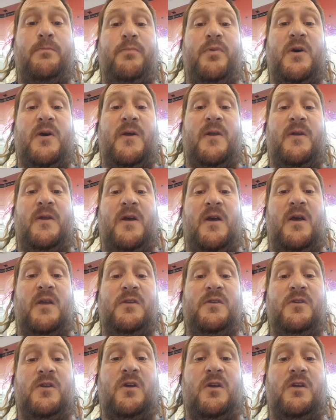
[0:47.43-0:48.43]
But
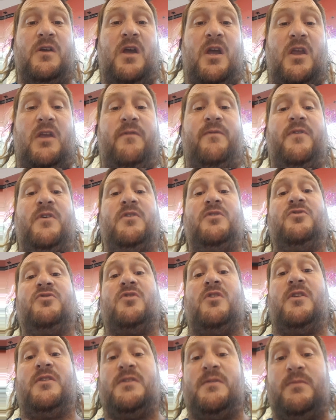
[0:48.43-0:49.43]
AFL
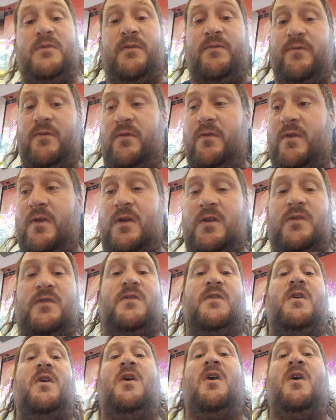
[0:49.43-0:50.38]
trying some different things.